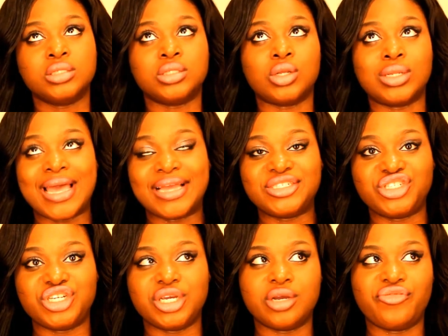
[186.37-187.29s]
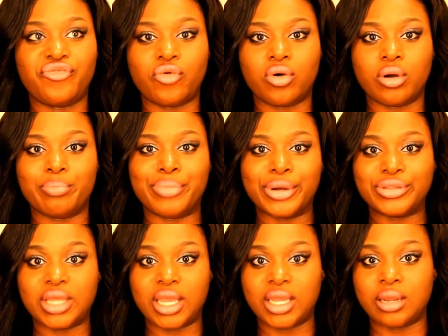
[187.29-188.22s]
So last year for
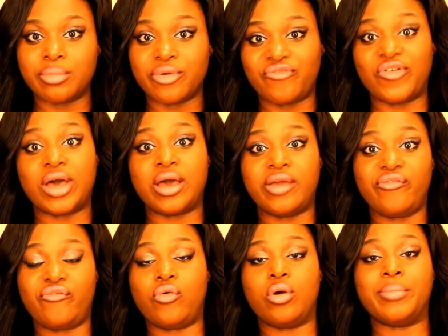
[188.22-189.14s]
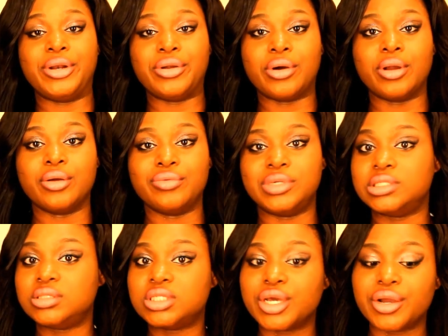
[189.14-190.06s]
birthday number five for my daughter,
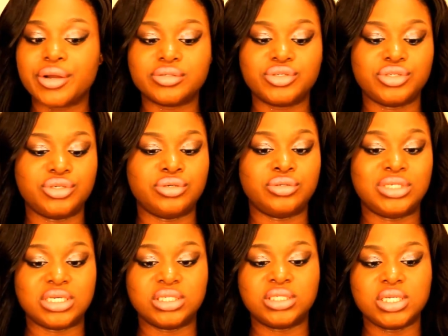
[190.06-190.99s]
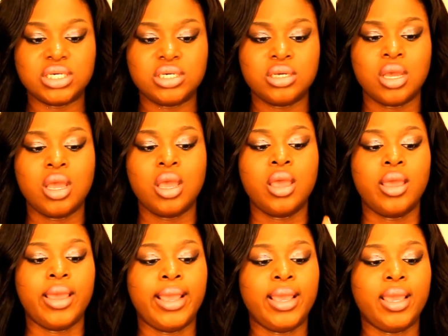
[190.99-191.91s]
we took her to Disney.
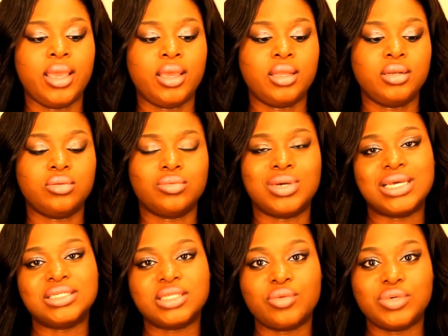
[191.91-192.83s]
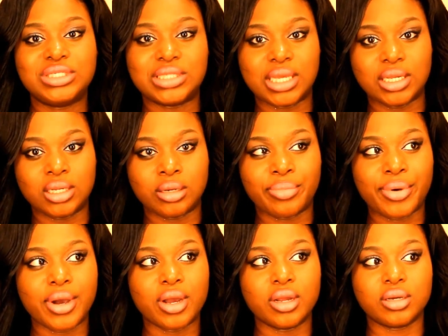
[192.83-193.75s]
And when I say we stayed in the
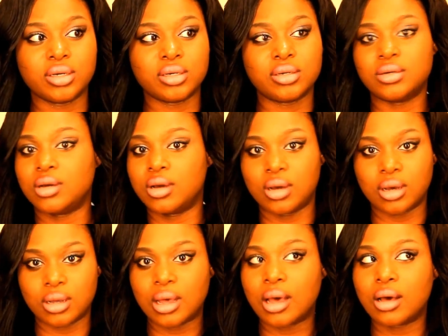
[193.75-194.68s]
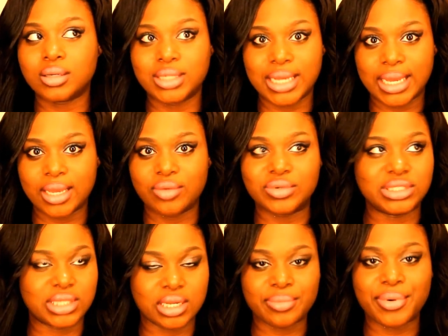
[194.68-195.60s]
park all day, we
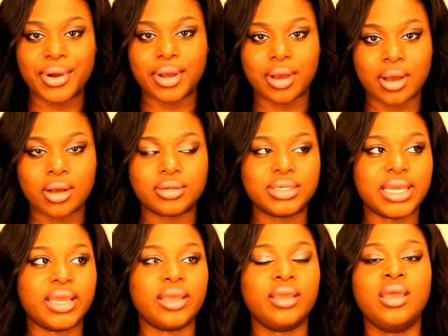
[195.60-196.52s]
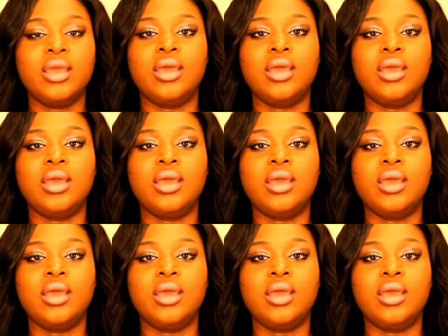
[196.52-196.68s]
stayed in the park all day.